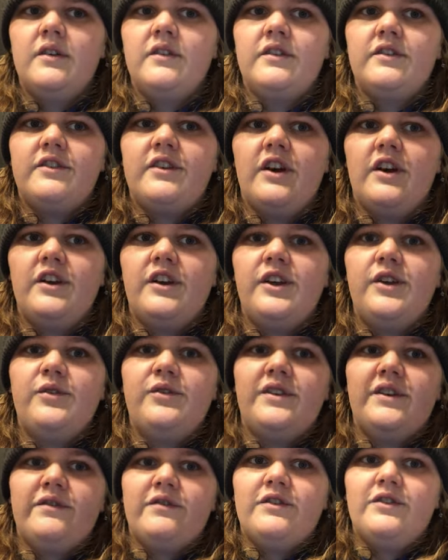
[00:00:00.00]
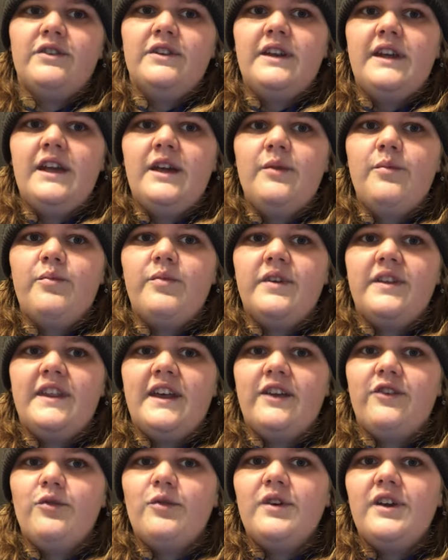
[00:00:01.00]
to tell you differently, but
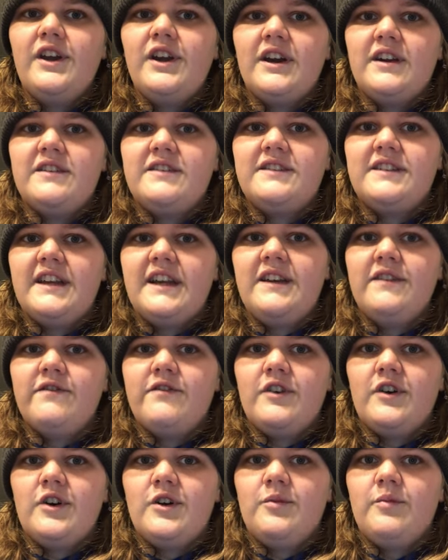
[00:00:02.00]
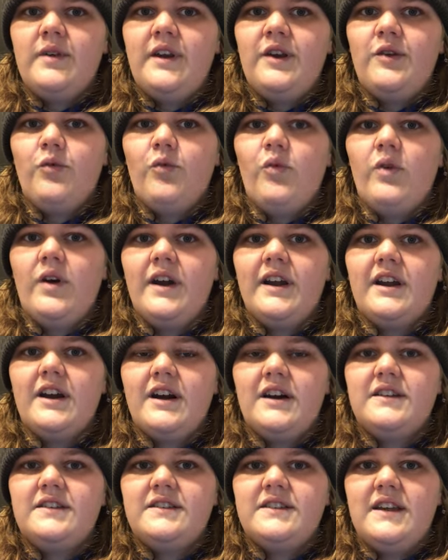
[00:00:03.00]
that's where you got to stand firm in what
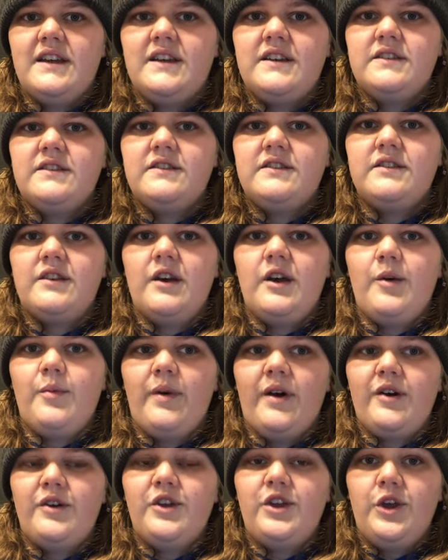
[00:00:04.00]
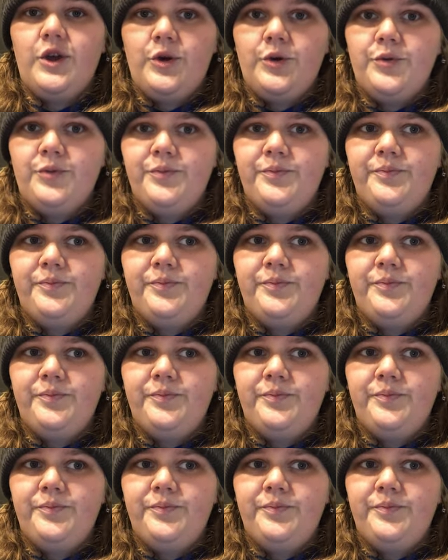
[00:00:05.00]
God says about you.